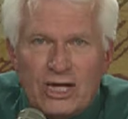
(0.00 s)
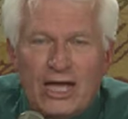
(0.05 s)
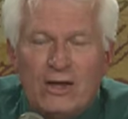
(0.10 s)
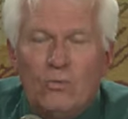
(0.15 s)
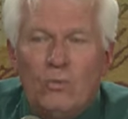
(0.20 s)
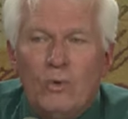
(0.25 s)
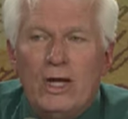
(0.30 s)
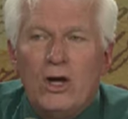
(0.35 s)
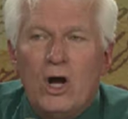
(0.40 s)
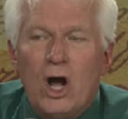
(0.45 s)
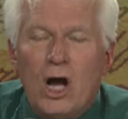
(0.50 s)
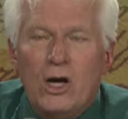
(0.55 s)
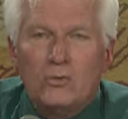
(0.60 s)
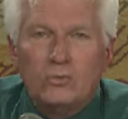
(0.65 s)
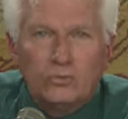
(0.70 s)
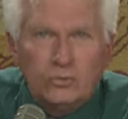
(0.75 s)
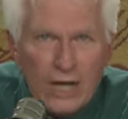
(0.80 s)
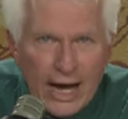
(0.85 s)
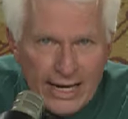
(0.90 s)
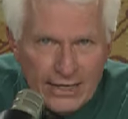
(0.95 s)
And we are
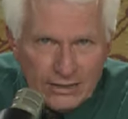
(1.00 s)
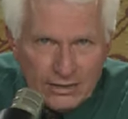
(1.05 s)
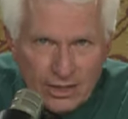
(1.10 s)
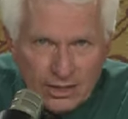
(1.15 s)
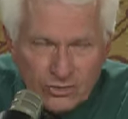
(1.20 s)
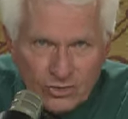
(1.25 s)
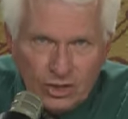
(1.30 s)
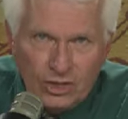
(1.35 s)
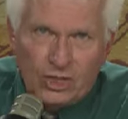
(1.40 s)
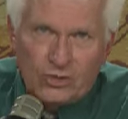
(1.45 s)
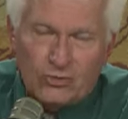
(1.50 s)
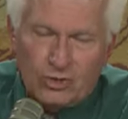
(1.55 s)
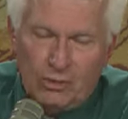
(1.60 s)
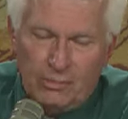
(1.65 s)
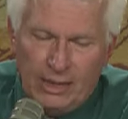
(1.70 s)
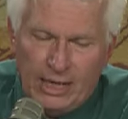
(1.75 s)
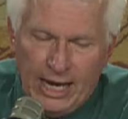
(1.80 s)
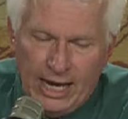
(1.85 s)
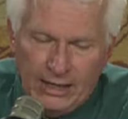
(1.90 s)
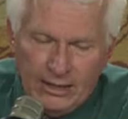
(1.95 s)
right to
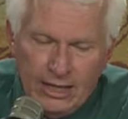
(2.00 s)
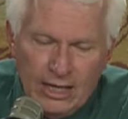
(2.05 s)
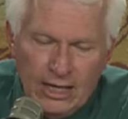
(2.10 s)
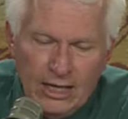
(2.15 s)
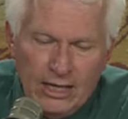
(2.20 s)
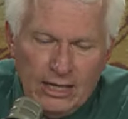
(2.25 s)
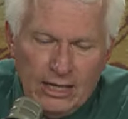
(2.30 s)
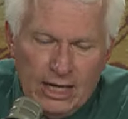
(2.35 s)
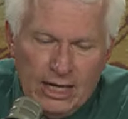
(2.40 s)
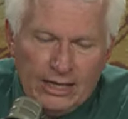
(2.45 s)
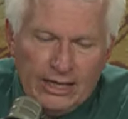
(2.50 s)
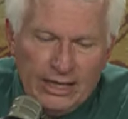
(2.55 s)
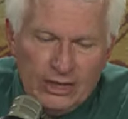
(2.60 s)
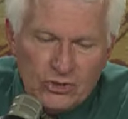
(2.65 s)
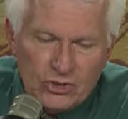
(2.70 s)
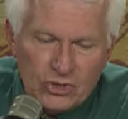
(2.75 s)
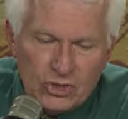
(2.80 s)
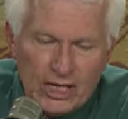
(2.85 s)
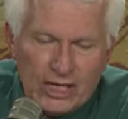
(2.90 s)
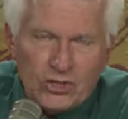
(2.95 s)
discriminate
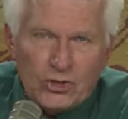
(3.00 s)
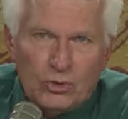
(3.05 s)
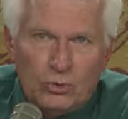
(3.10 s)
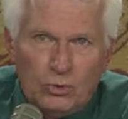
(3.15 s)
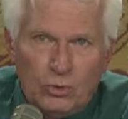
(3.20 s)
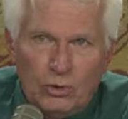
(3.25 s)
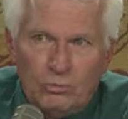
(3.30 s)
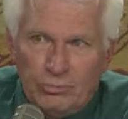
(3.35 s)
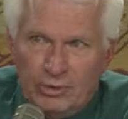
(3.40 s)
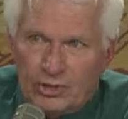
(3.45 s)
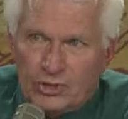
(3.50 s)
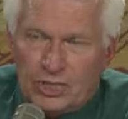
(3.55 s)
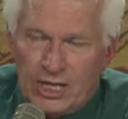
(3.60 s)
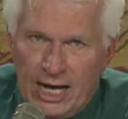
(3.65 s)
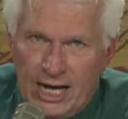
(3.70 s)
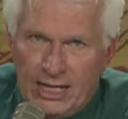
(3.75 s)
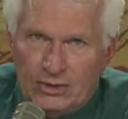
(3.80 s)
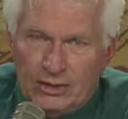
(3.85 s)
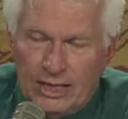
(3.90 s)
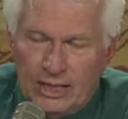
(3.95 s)
against sexual
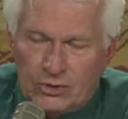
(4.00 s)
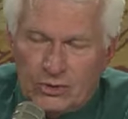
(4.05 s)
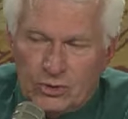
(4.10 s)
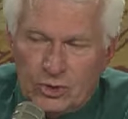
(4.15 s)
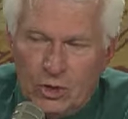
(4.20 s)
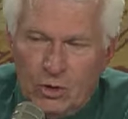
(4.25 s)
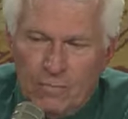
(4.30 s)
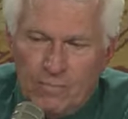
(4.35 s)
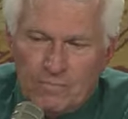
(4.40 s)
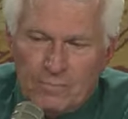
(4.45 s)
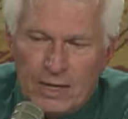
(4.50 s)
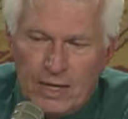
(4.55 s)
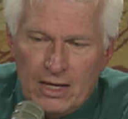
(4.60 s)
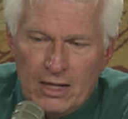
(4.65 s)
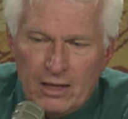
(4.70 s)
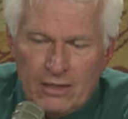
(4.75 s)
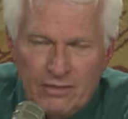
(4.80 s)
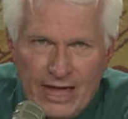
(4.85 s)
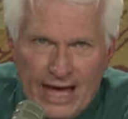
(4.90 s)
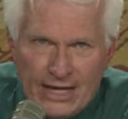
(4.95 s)
misconduct. So
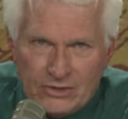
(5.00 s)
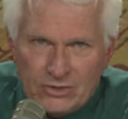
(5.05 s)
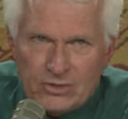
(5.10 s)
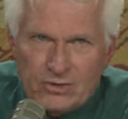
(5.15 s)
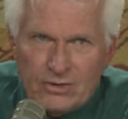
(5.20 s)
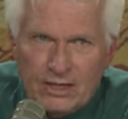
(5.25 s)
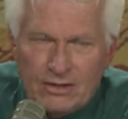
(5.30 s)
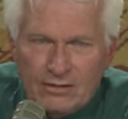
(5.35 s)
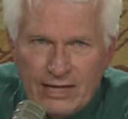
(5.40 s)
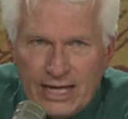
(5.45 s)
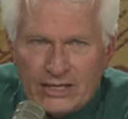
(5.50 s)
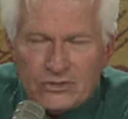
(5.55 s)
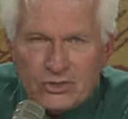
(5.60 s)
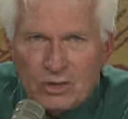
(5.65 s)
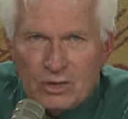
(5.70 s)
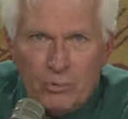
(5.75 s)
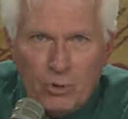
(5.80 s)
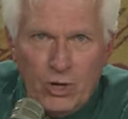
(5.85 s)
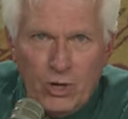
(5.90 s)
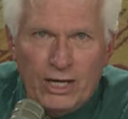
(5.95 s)
that's
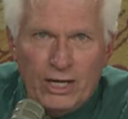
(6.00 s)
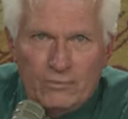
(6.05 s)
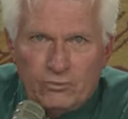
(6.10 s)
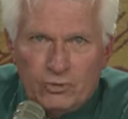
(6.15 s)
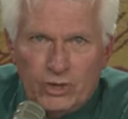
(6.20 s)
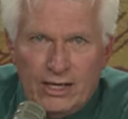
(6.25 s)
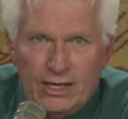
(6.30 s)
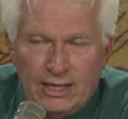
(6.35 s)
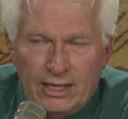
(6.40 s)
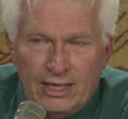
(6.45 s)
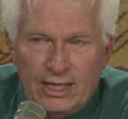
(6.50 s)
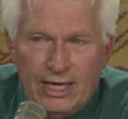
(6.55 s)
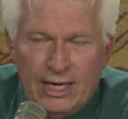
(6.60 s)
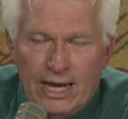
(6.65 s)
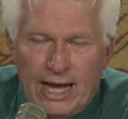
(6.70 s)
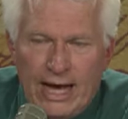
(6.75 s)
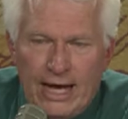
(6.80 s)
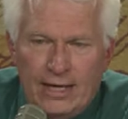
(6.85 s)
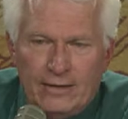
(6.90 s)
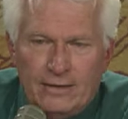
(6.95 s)
the point I'm trying to get at.